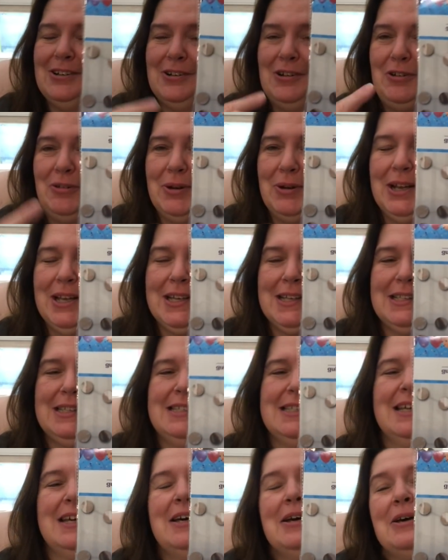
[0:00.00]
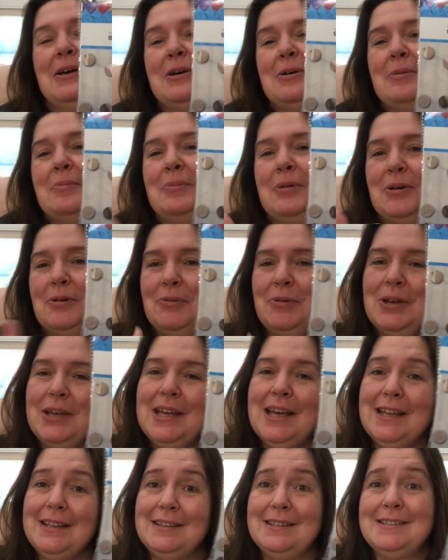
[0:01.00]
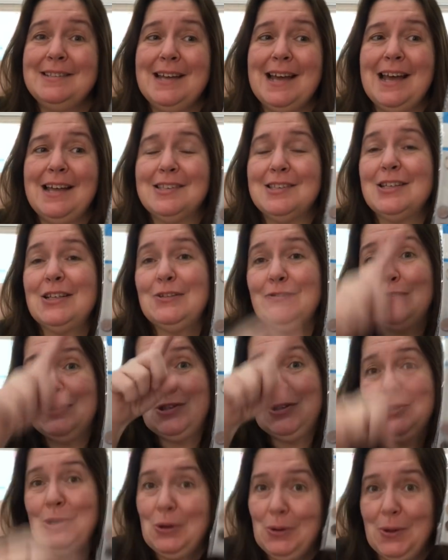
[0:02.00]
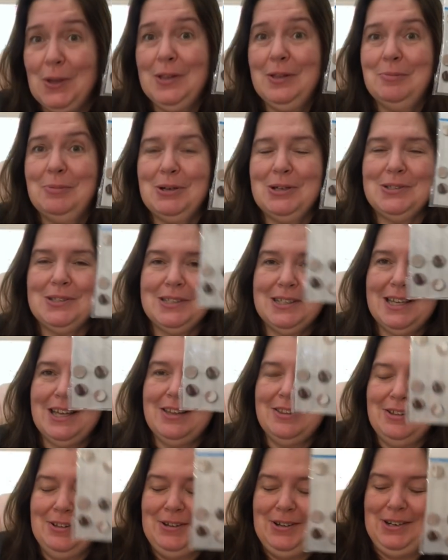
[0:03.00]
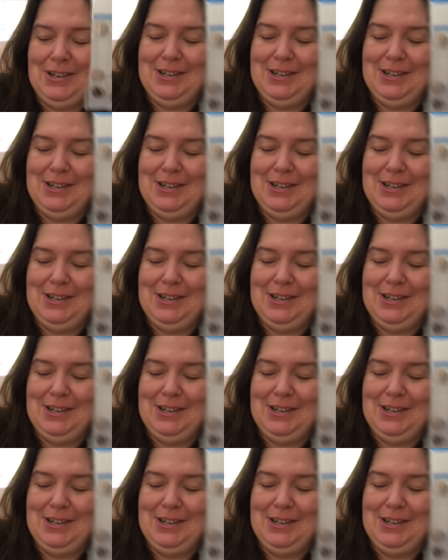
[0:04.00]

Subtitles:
on Cricut, but we had the task of sewing them all together.